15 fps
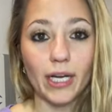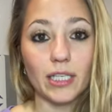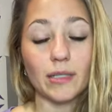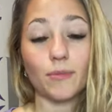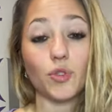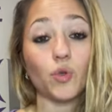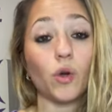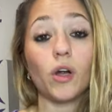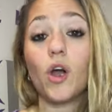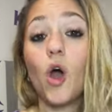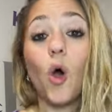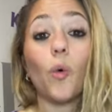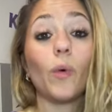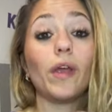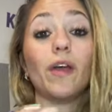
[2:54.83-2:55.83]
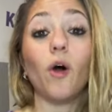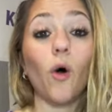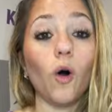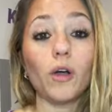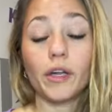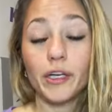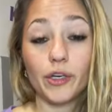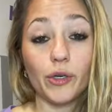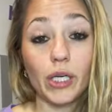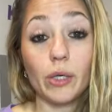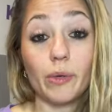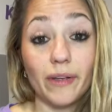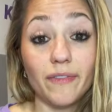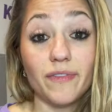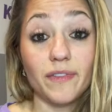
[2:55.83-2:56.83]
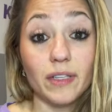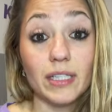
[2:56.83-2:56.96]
Because I'm sure we all can agree we've